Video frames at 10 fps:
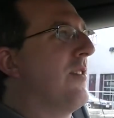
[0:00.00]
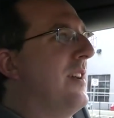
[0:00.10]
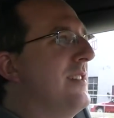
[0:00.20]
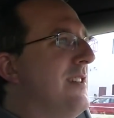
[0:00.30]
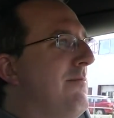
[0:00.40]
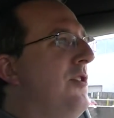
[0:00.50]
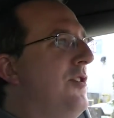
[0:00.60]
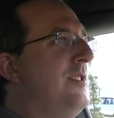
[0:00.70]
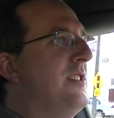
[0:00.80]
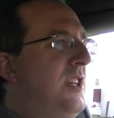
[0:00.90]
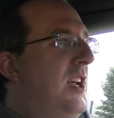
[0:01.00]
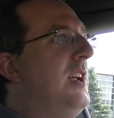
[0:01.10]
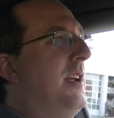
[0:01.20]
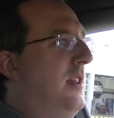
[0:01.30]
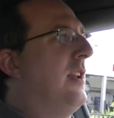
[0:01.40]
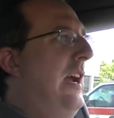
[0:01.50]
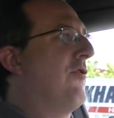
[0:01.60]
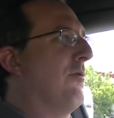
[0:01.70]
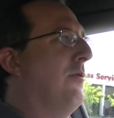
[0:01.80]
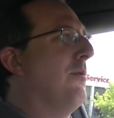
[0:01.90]
things that we should see in the
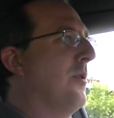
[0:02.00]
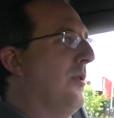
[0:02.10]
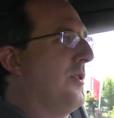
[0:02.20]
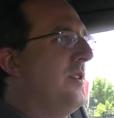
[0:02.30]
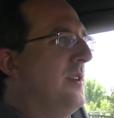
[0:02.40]
natural world.